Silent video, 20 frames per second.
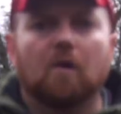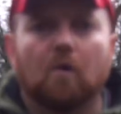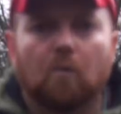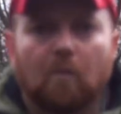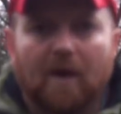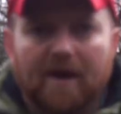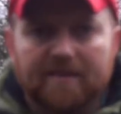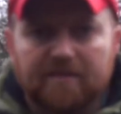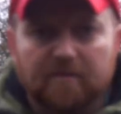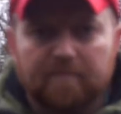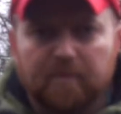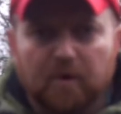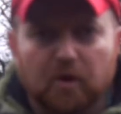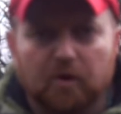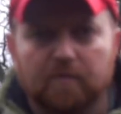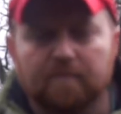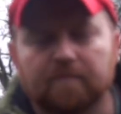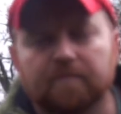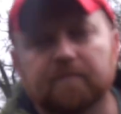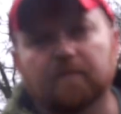Why the
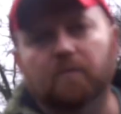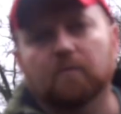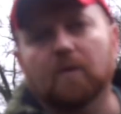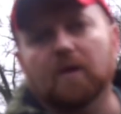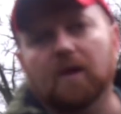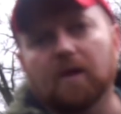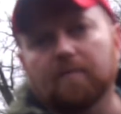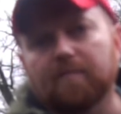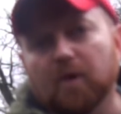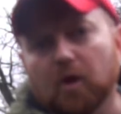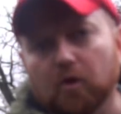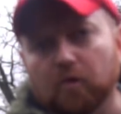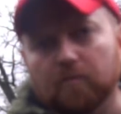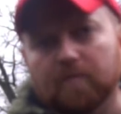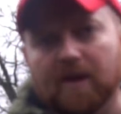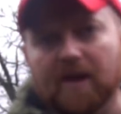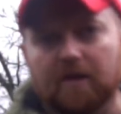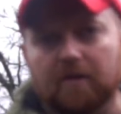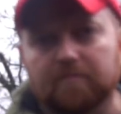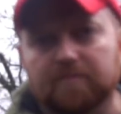boom? Well, the boom
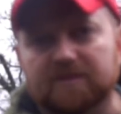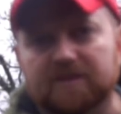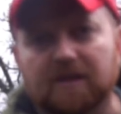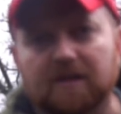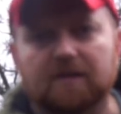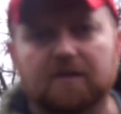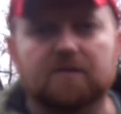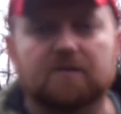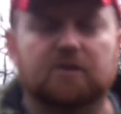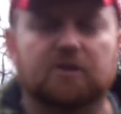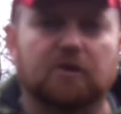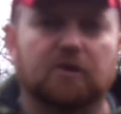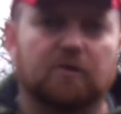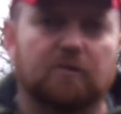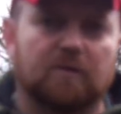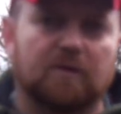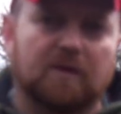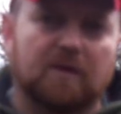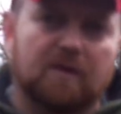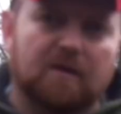helps it to
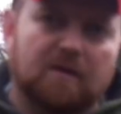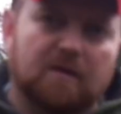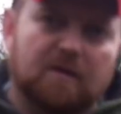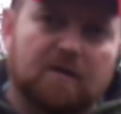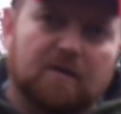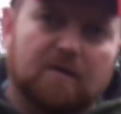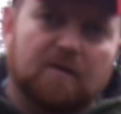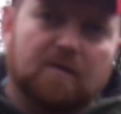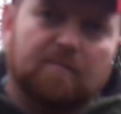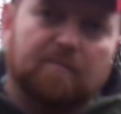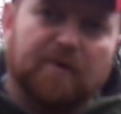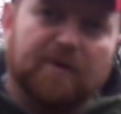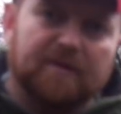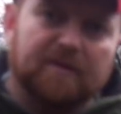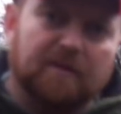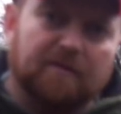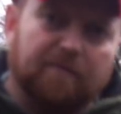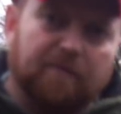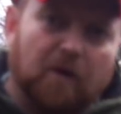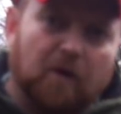
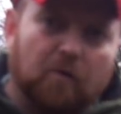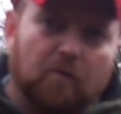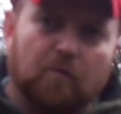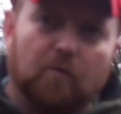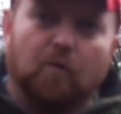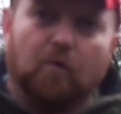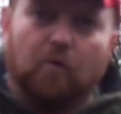bring the float